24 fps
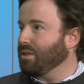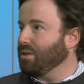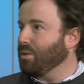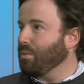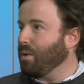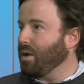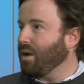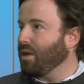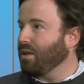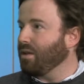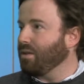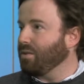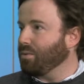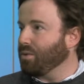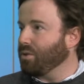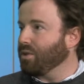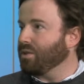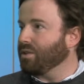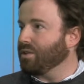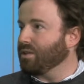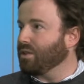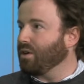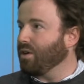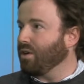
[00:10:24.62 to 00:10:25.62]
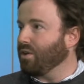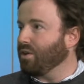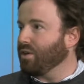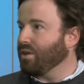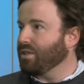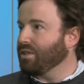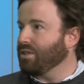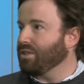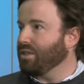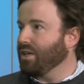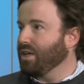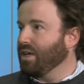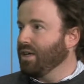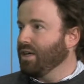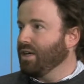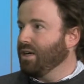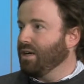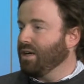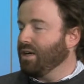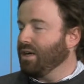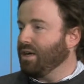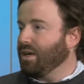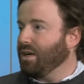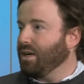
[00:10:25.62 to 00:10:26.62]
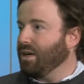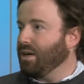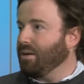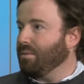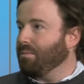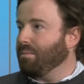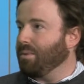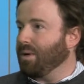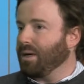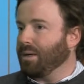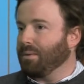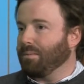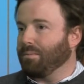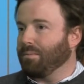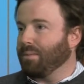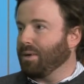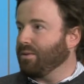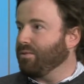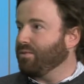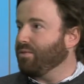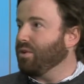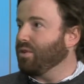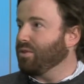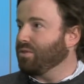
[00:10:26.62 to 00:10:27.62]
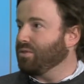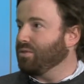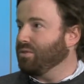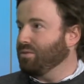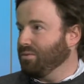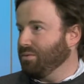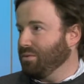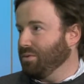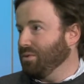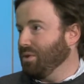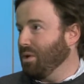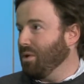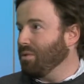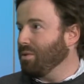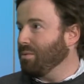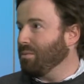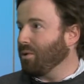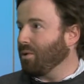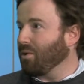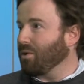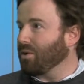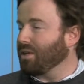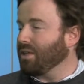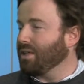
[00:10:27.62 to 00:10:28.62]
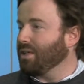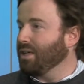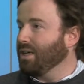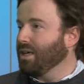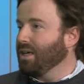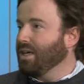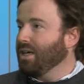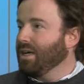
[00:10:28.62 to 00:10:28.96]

well, and we were encouraged by folks who know the market.